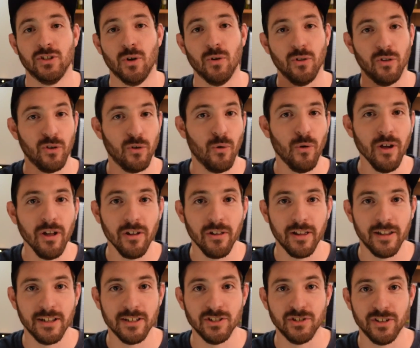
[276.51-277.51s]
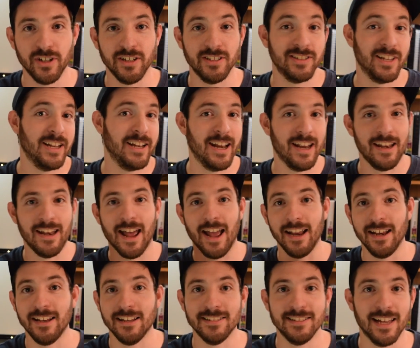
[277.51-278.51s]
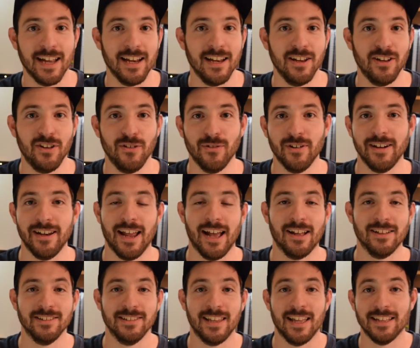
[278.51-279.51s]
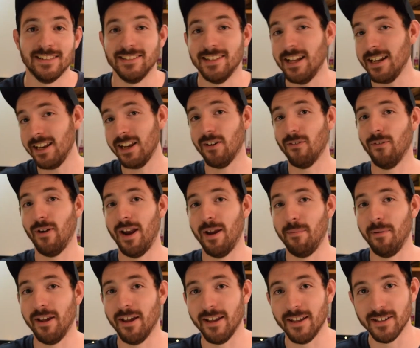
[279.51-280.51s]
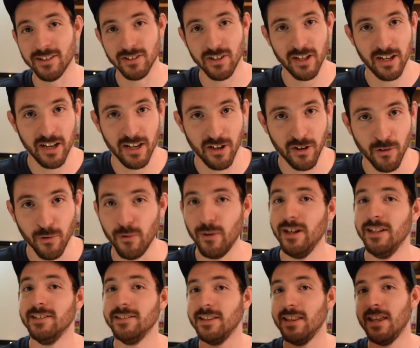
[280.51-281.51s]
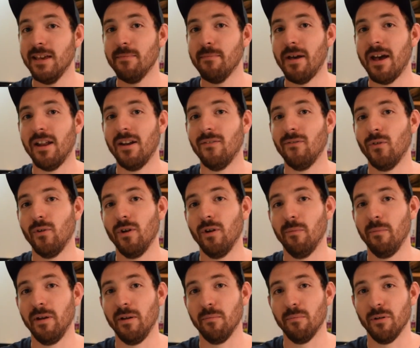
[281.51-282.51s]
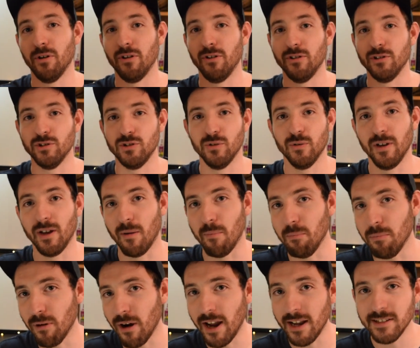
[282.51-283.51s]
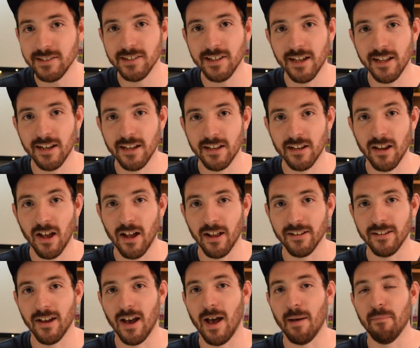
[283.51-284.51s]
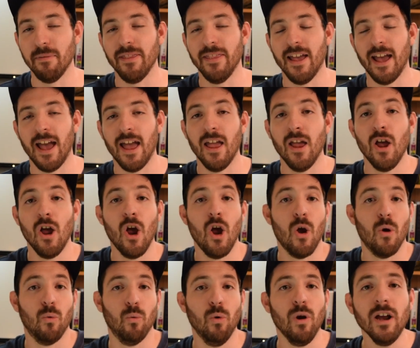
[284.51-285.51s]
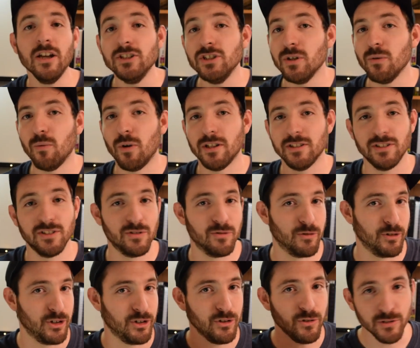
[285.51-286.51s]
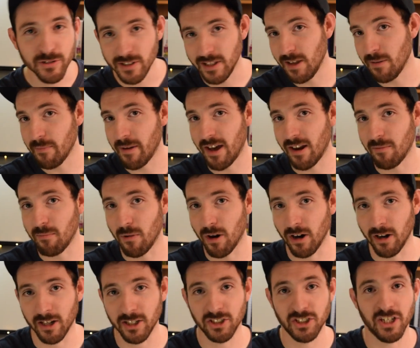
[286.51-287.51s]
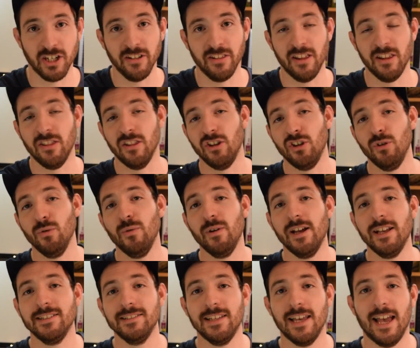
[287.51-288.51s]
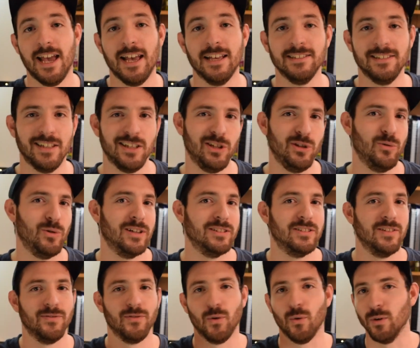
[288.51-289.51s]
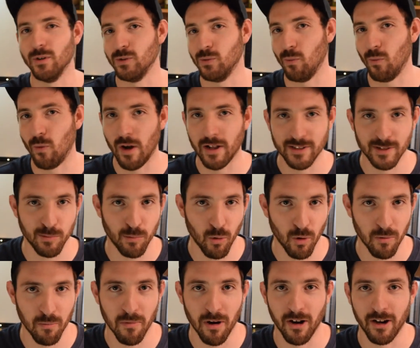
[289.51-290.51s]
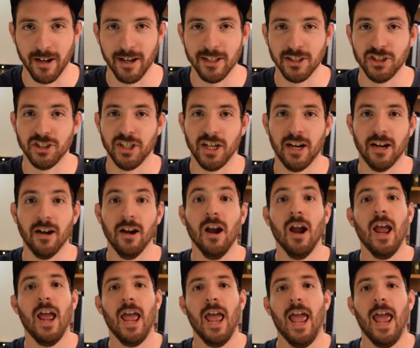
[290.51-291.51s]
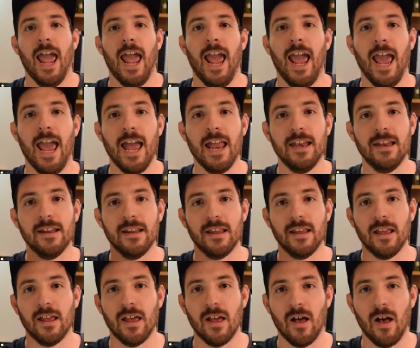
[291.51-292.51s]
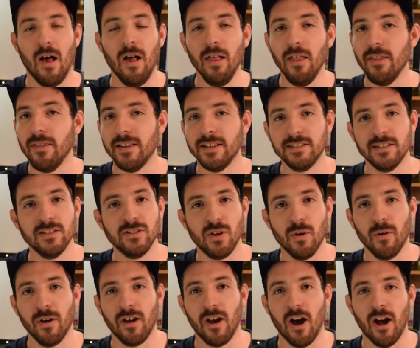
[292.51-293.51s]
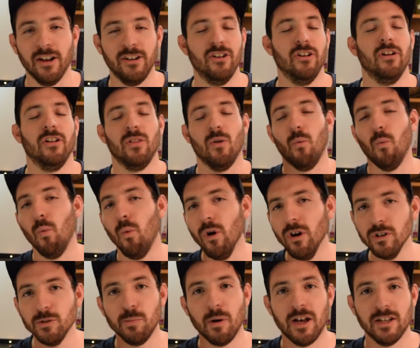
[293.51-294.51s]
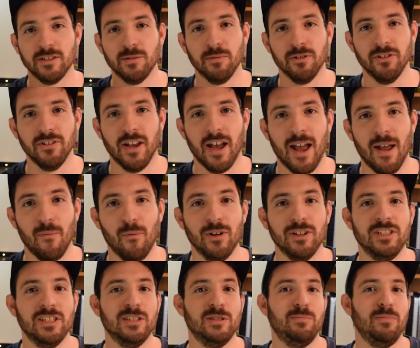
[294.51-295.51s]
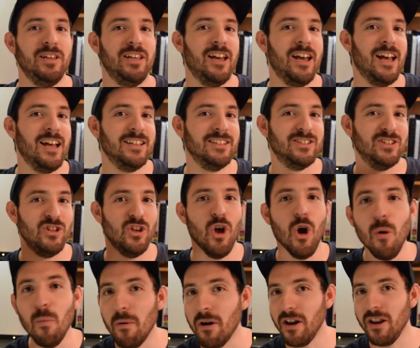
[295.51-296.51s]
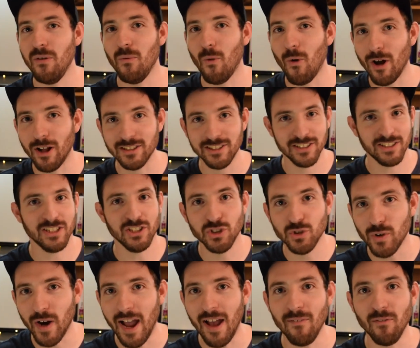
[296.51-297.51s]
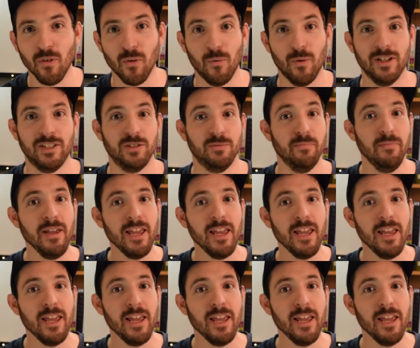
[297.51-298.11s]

So the oil industry Sunday night decided to announce that Saudi Arabia is going to increase the amount of oil being produced, doing a price cut on top of that. Russia wants to reduce the amount of market share that the US has. The US, of course, wants more market share. And all of this is going on during the worst possible time, which is because nobody wants to travel, which